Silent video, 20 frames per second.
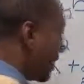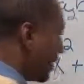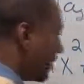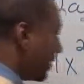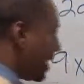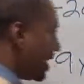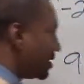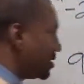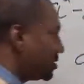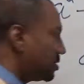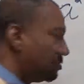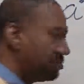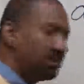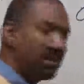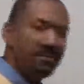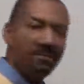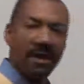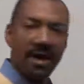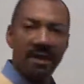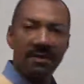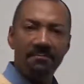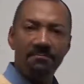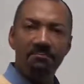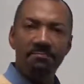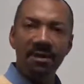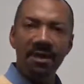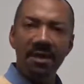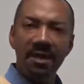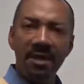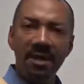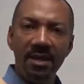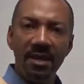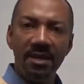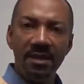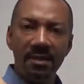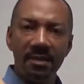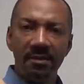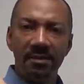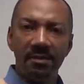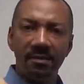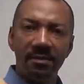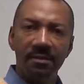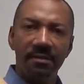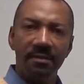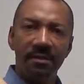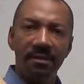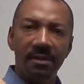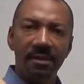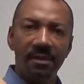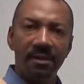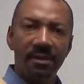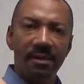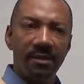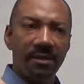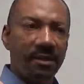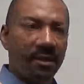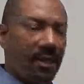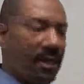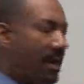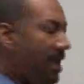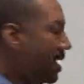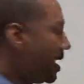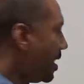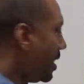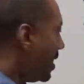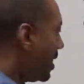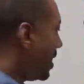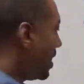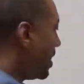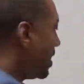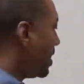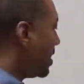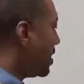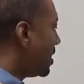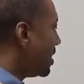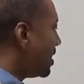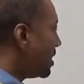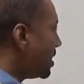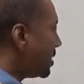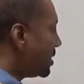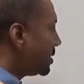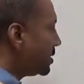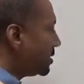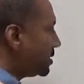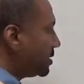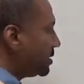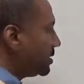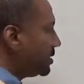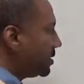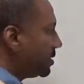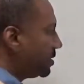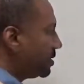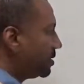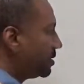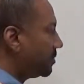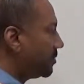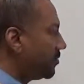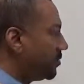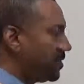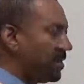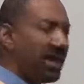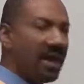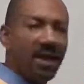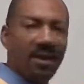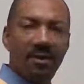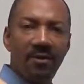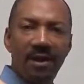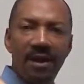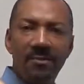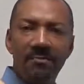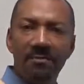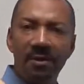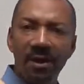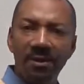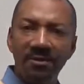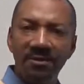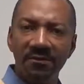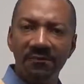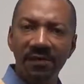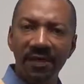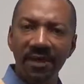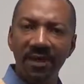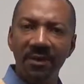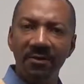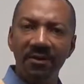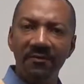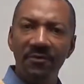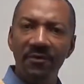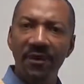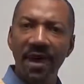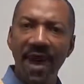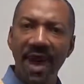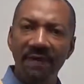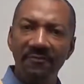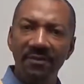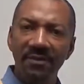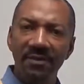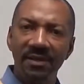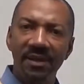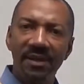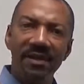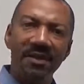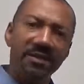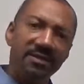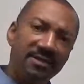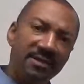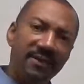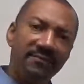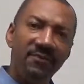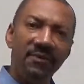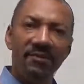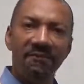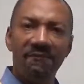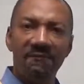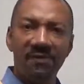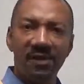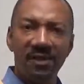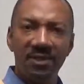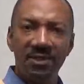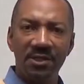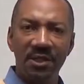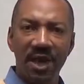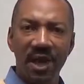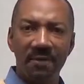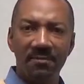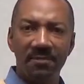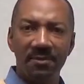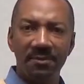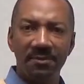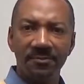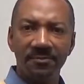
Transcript: That should be my B. And yeah, go ahead and pause the video if you haven't. See if you can finish up.